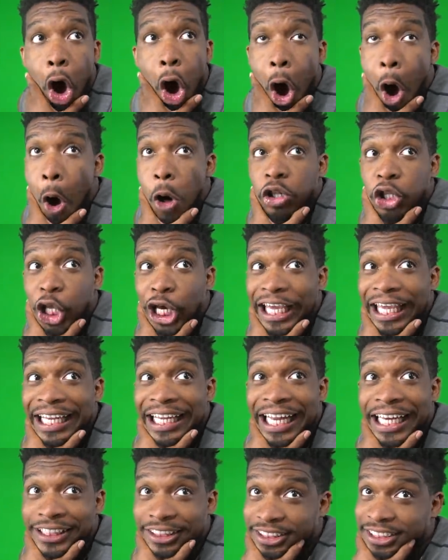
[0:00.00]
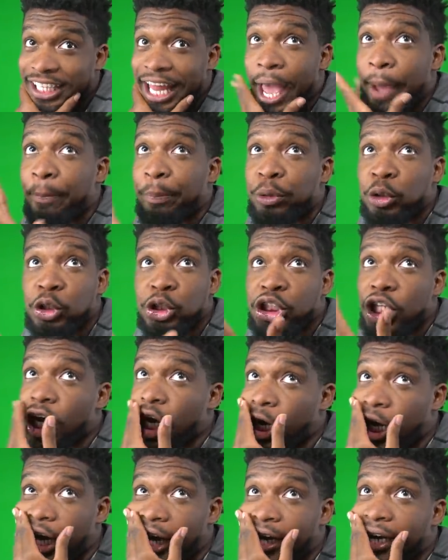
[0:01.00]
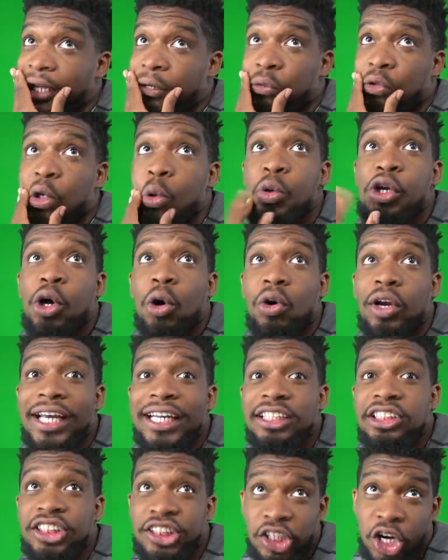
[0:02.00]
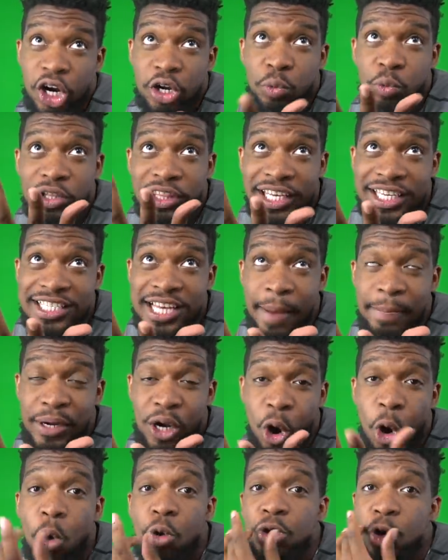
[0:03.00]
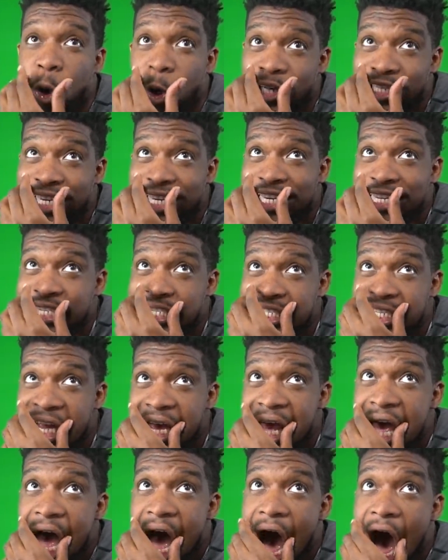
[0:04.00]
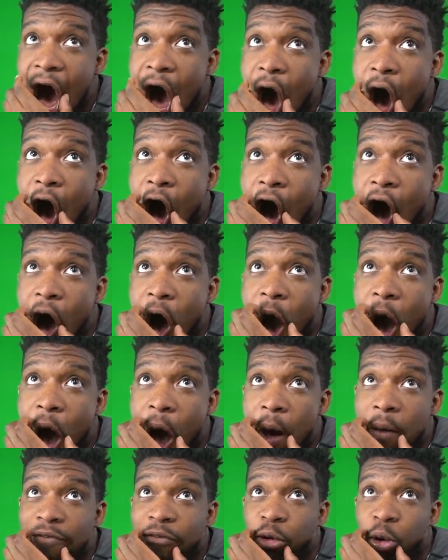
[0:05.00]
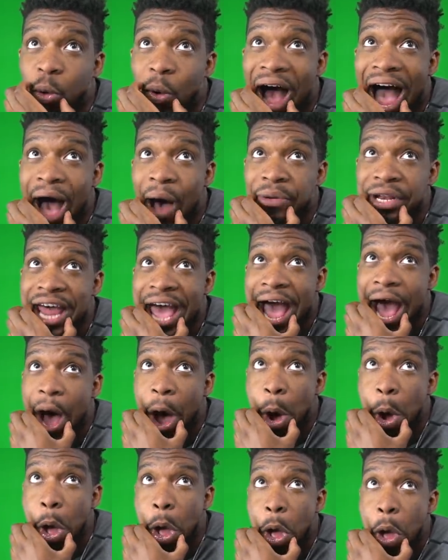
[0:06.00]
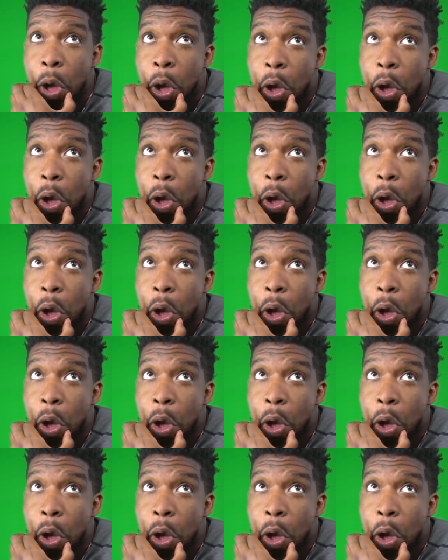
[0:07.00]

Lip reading: All looking like slappers. I don't know. We're going to get it started with this. I've been holding on to this for a while now.